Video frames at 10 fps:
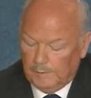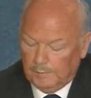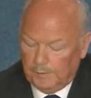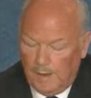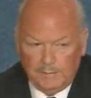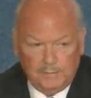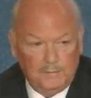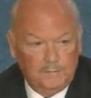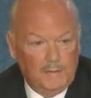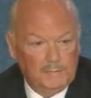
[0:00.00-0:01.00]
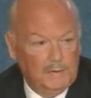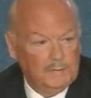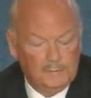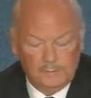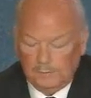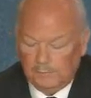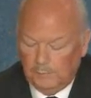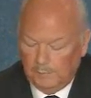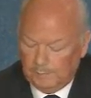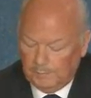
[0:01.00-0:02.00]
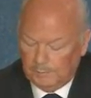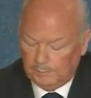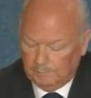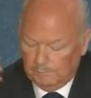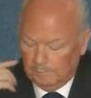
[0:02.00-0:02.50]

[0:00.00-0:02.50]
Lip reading: Privacy Foundation and so forth. These